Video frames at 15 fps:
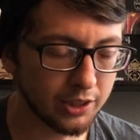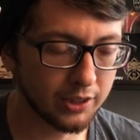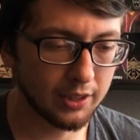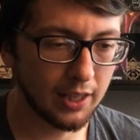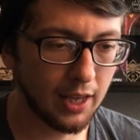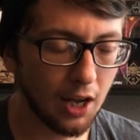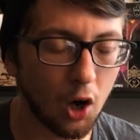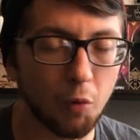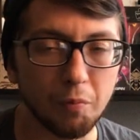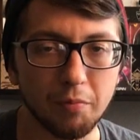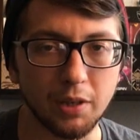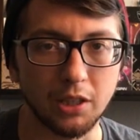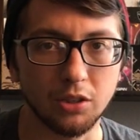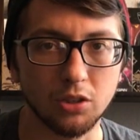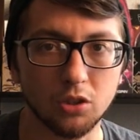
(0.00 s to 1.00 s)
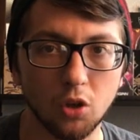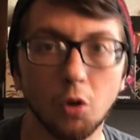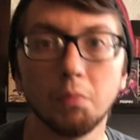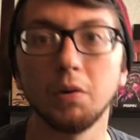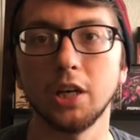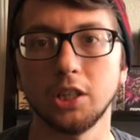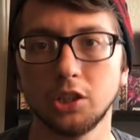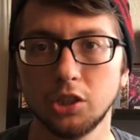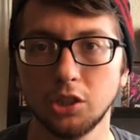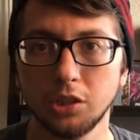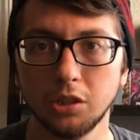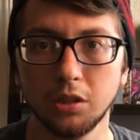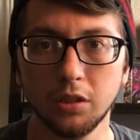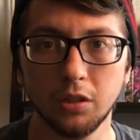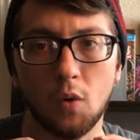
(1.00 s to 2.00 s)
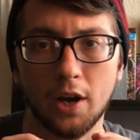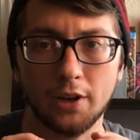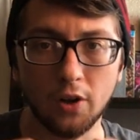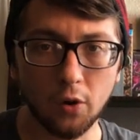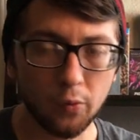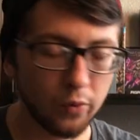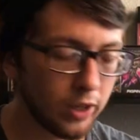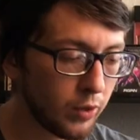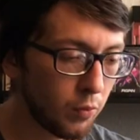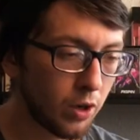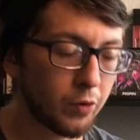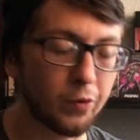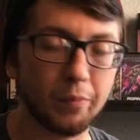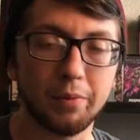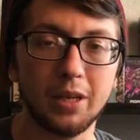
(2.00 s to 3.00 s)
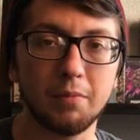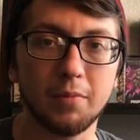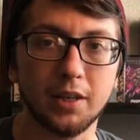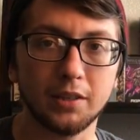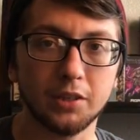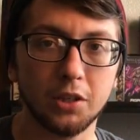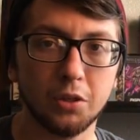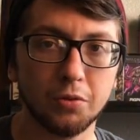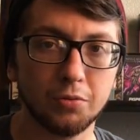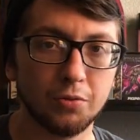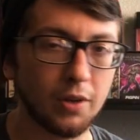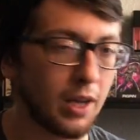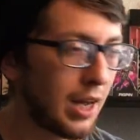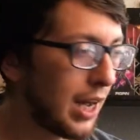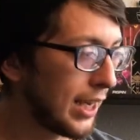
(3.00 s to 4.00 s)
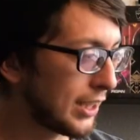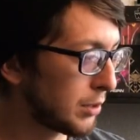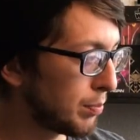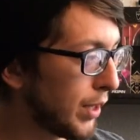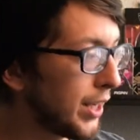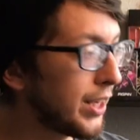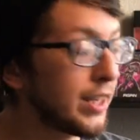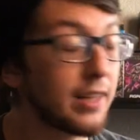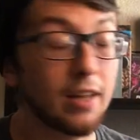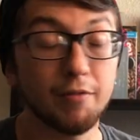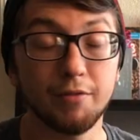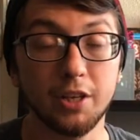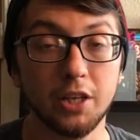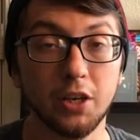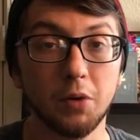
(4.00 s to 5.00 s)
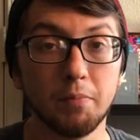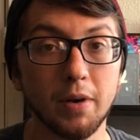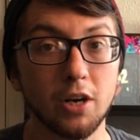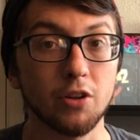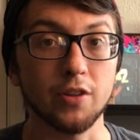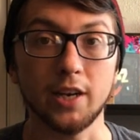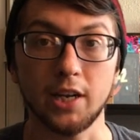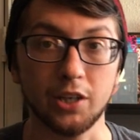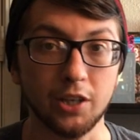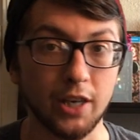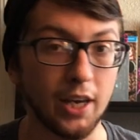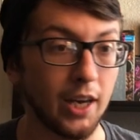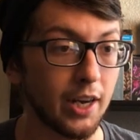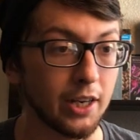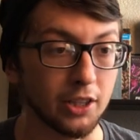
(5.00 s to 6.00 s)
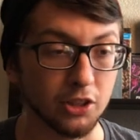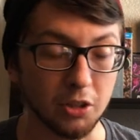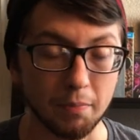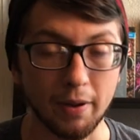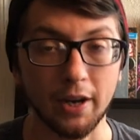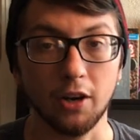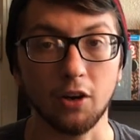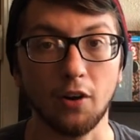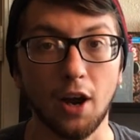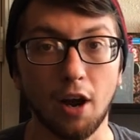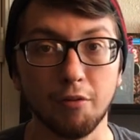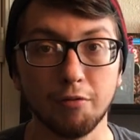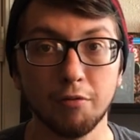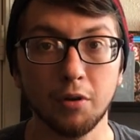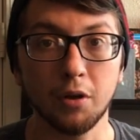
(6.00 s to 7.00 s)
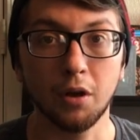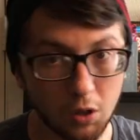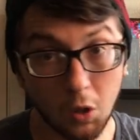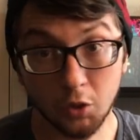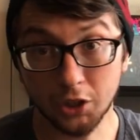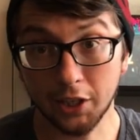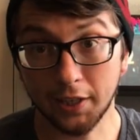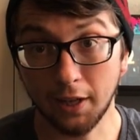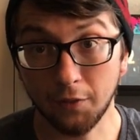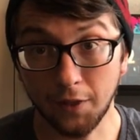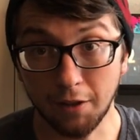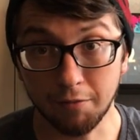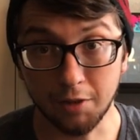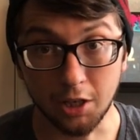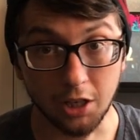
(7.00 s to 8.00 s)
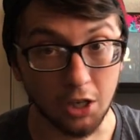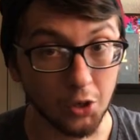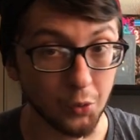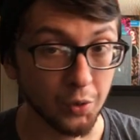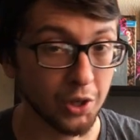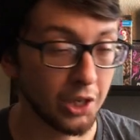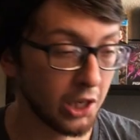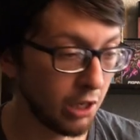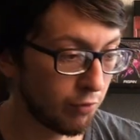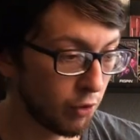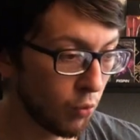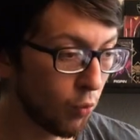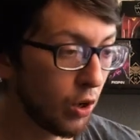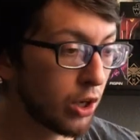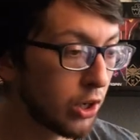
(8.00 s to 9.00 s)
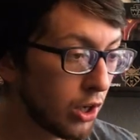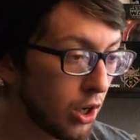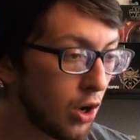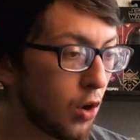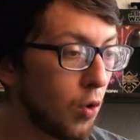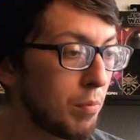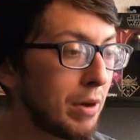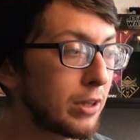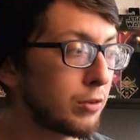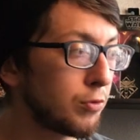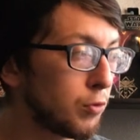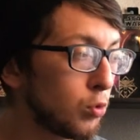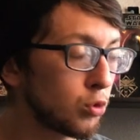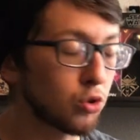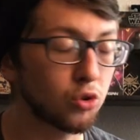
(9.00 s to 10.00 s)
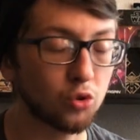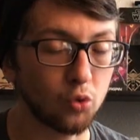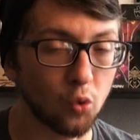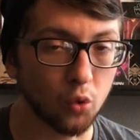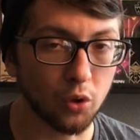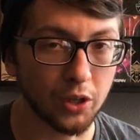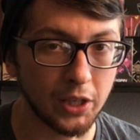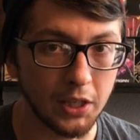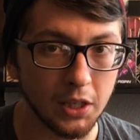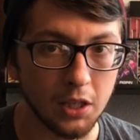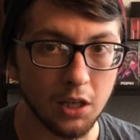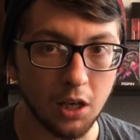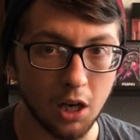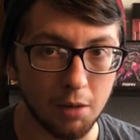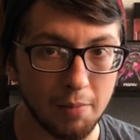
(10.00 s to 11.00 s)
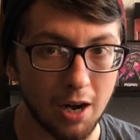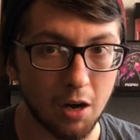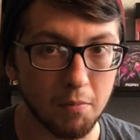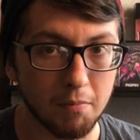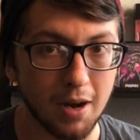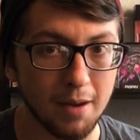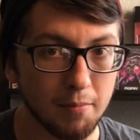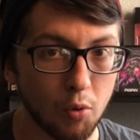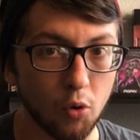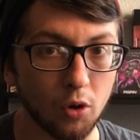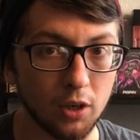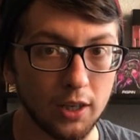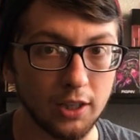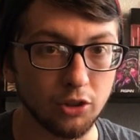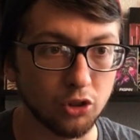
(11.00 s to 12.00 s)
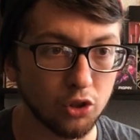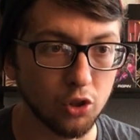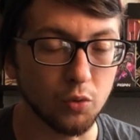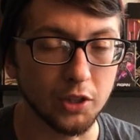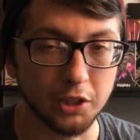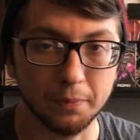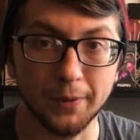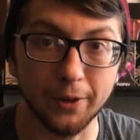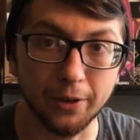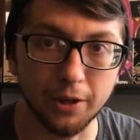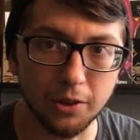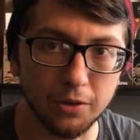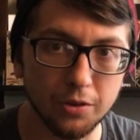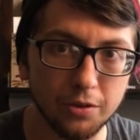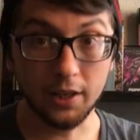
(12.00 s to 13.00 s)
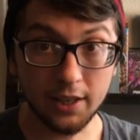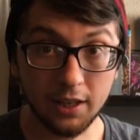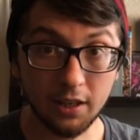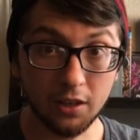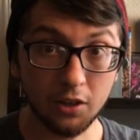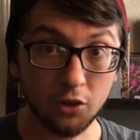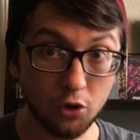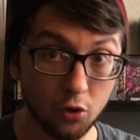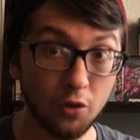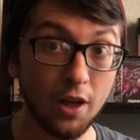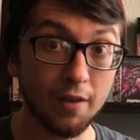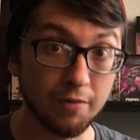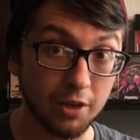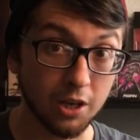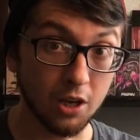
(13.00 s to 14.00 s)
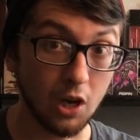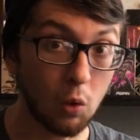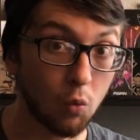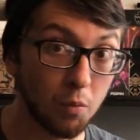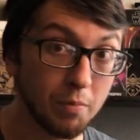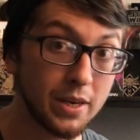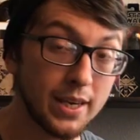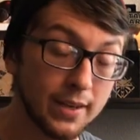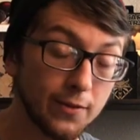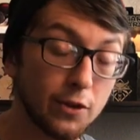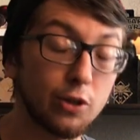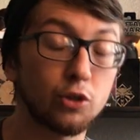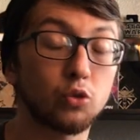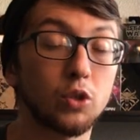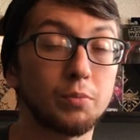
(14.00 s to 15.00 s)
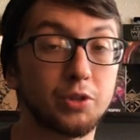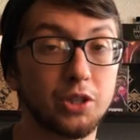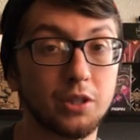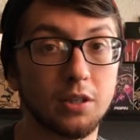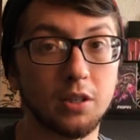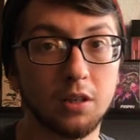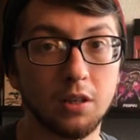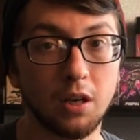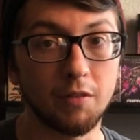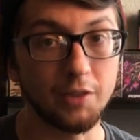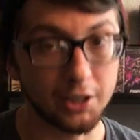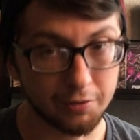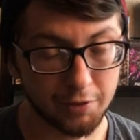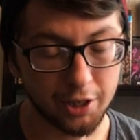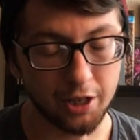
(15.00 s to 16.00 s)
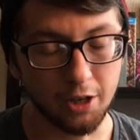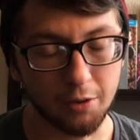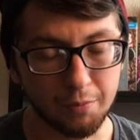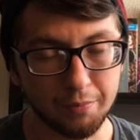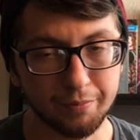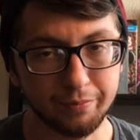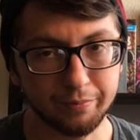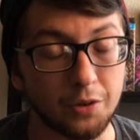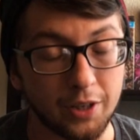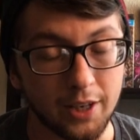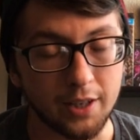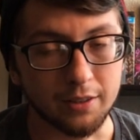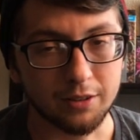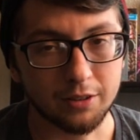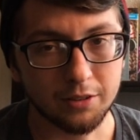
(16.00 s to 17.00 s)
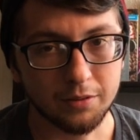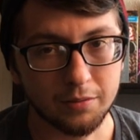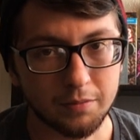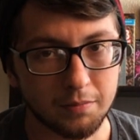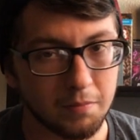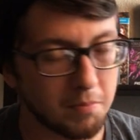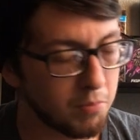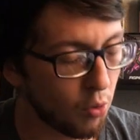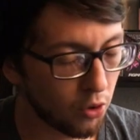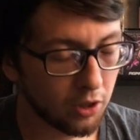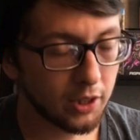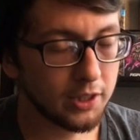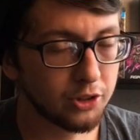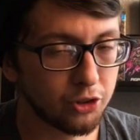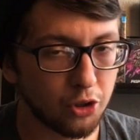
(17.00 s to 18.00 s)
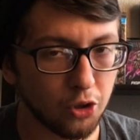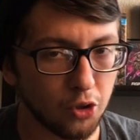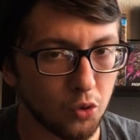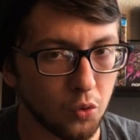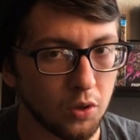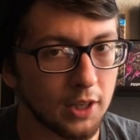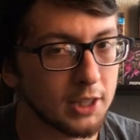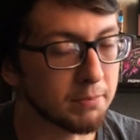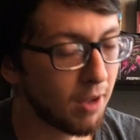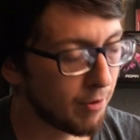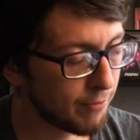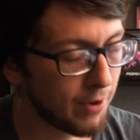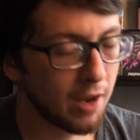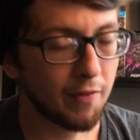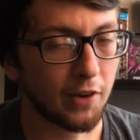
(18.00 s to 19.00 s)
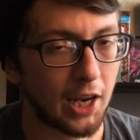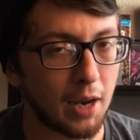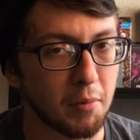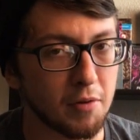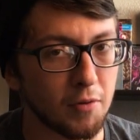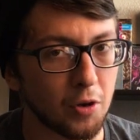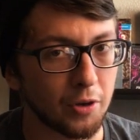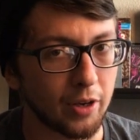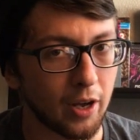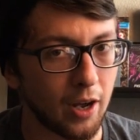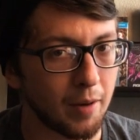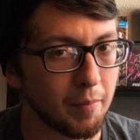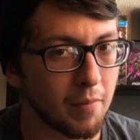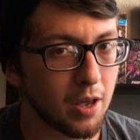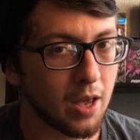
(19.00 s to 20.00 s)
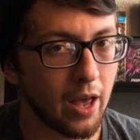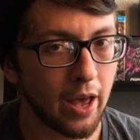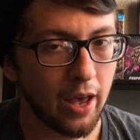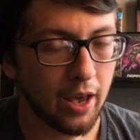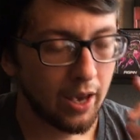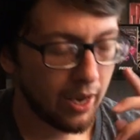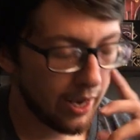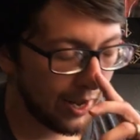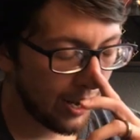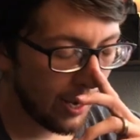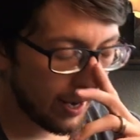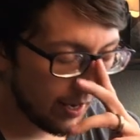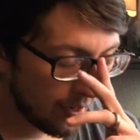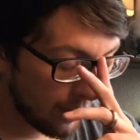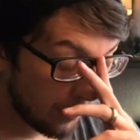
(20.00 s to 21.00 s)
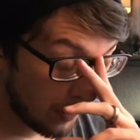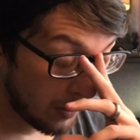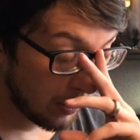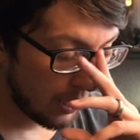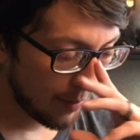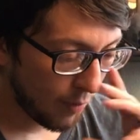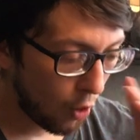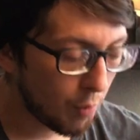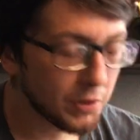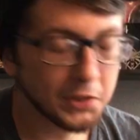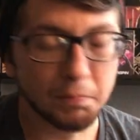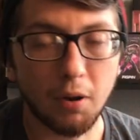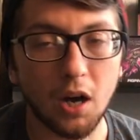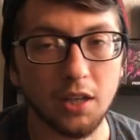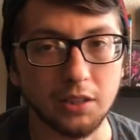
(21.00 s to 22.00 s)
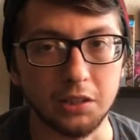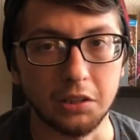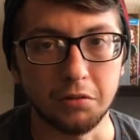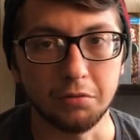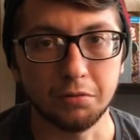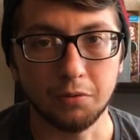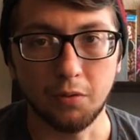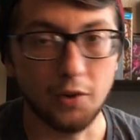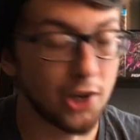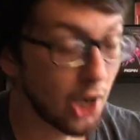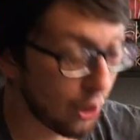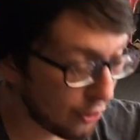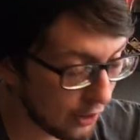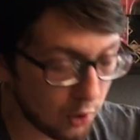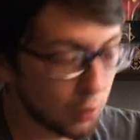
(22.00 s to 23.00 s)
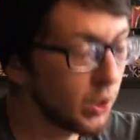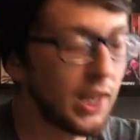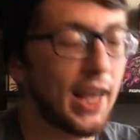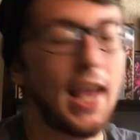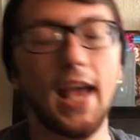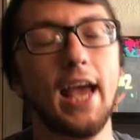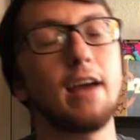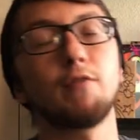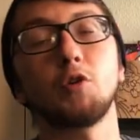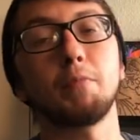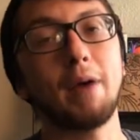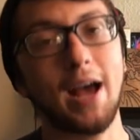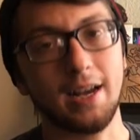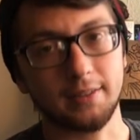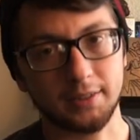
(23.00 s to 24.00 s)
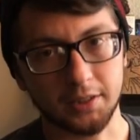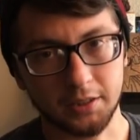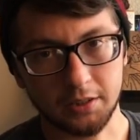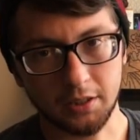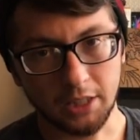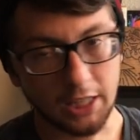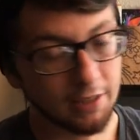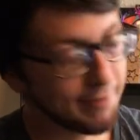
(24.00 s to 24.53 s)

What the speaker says: just helped me so much. So I don't really want to repeat myself. I explained it in that video better than I can in just a paragraph. So go check out that video if you want to know about the full story about my Borderlands 2 experience. The link to that video will be in the description of this video. So yes, Borderlands 2 is my favorite game of all time. And I am almost positive nothing will ever pass it.